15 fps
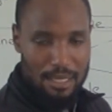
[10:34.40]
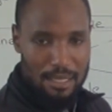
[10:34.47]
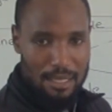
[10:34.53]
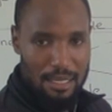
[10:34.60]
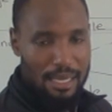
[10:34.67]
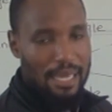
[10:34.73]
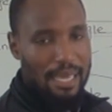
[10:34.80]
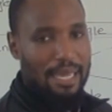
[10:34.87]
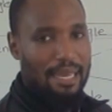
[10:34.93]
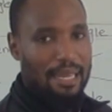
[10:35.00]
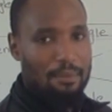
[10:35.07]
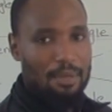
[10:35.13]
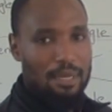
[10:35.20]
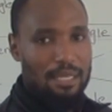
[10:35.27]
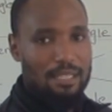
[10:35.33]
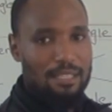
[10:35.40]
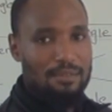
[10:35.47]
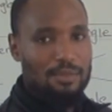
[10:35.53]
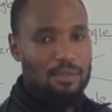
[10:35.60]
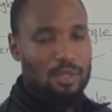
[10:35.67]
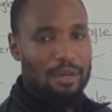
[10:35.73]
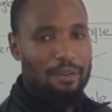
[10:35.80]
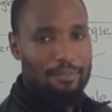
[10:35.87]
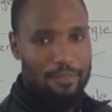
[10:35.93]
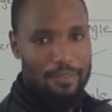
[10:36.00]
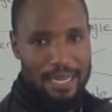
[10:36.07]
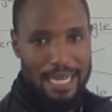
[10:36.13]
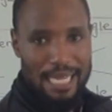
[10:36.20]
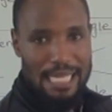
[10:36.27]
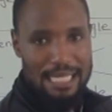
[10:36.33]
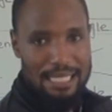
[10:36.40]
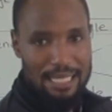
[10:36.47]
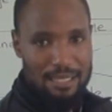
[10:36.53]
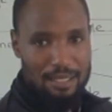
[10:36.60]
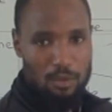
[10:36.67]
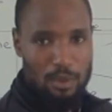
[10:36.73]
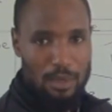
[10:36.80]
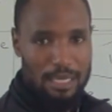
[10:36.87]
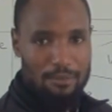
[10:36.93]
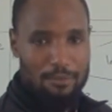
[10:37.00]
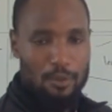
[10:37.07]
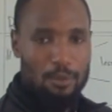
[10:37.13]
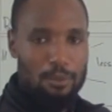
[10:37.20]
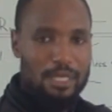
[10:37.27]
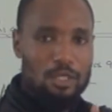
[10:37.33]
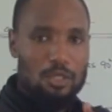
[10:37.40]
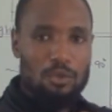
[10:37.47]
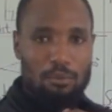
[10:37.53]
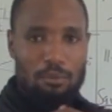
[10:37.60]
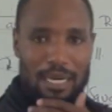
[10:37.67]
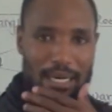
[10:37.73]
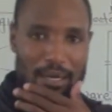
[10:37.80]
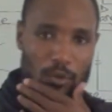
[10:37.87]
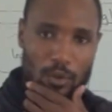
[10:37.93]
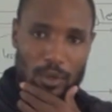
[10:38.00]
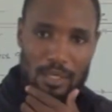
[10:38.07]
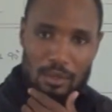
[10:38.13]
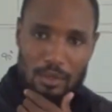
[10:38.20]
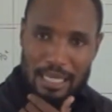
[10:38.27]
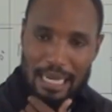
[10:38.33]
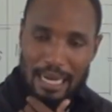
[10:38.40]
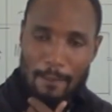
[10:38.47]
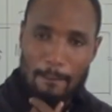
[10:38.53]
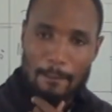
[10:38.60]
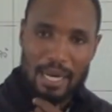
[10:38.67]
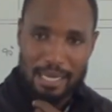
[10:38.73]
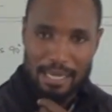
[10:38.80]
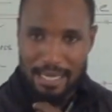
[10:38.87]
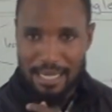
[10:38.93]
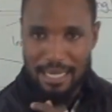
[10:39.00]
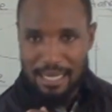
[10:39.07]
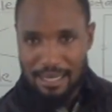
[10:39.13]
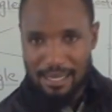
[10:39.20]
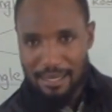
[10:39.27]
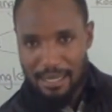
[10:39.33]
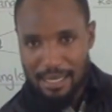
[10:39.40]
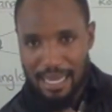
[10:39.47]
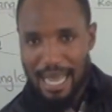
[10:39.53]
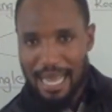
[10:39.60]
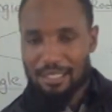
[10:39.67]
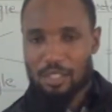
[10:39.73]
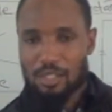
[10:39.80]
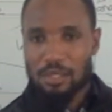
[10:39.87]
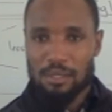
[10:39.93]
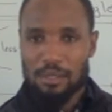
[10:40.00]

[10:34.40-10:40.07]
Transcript: And I believe you are finding that work for me to mark when you come back at school.